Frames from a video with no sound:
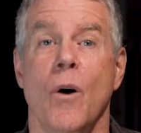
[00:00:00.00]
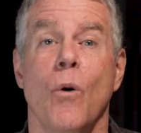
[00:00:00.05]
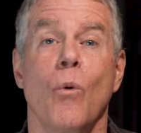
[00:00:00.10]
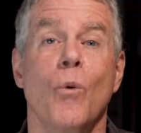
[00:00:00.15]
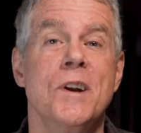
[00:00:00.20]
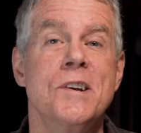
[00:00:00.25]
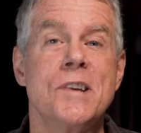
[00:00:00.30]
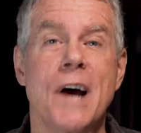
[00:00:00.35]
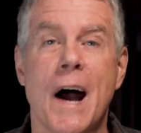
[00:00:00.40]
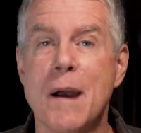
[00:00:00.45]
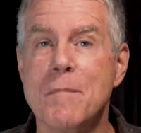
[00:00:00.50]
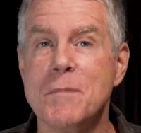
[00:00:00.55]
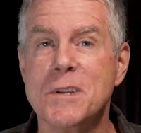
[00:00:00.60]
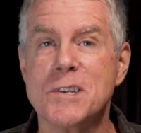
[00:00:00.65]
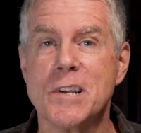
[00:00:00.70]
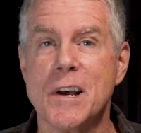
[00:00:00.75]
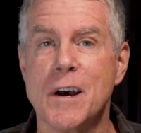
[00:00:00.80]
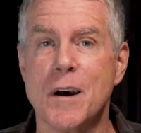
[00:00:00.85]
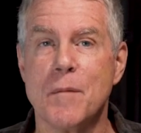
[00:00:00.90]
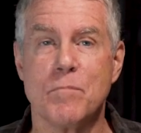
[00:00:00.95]
When time
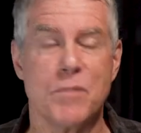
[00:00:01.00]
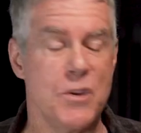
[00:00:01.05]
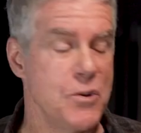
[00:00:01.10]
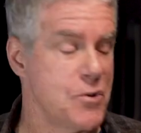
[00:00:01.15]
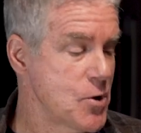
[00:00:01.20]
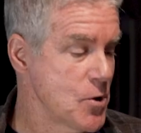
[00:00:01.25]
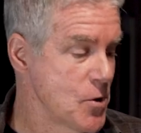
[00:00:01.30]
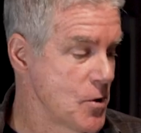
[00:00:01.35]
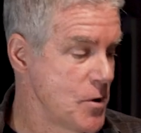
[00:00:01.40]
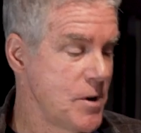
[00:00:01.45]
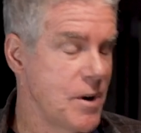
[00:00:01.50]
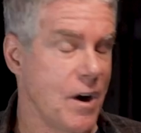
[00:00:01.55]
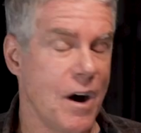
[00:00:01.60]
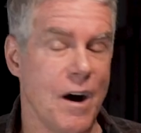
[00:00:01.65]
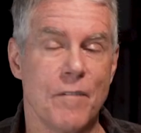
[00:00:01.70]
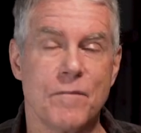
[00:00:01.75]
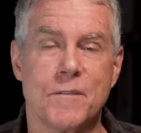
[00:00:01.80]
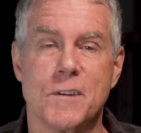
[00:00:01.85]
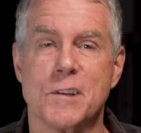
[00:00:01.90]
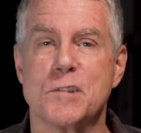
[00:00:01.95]
is up, you turn
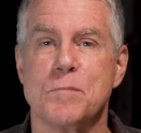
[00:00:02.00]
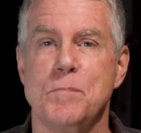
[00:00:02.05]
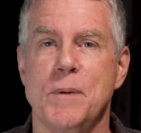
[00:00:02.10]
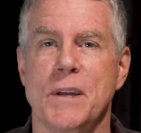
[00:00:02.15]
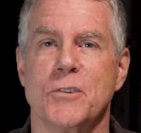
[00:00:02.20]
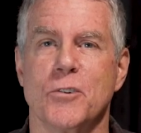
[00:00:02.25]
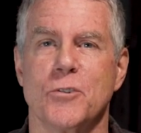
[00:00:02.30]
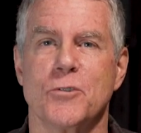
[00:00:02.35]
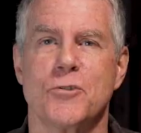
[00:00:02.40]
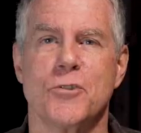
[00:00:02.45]
off the spindle